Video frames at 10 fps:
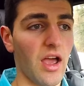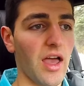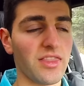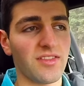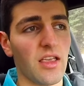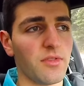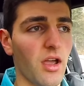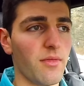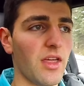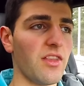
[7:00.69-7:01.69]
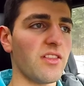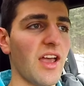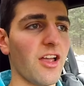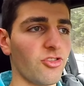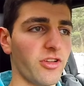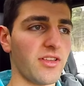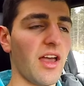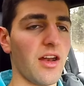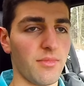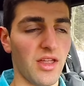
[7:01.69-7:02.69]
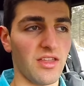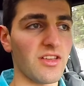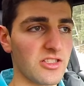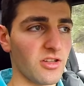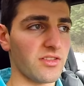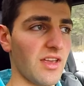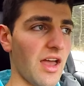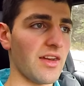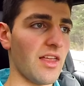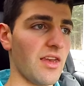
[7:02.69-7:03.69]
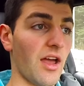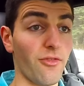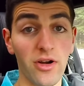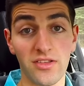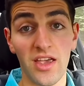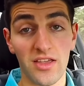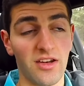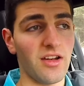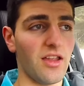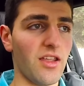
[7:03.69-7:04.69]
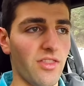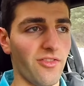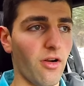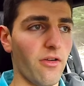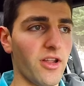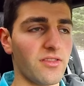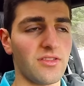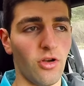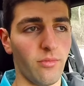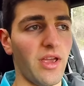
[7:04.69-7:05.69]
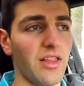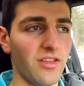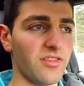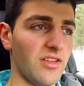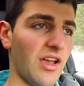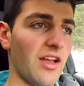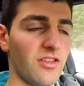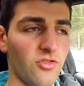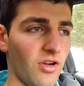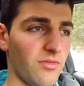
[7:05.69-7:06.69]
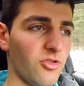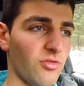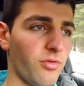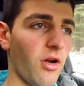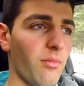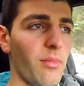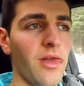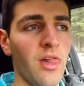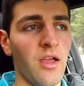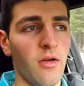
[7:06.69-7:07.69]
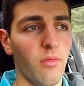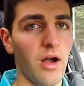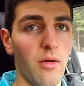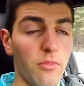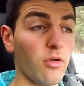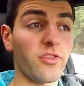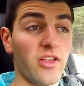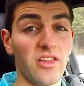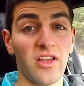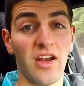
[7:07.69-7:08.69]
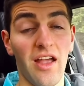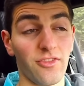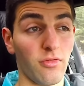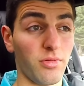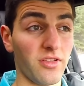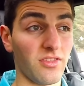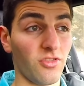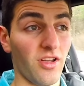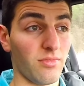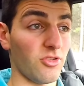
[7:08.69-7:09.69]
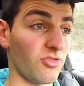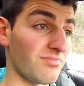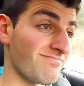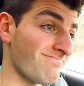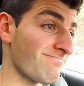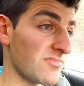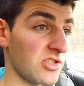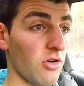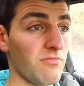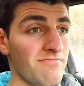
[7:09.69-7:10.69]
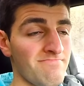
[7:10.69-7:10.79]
at the same time I'm getting the dash looked at, I'm getting this looked at, and I've already taken it in, and they've already told me, hey listen, yeah, it's a transmission problem. Well, I'm most likely going to have to replace the transmission. So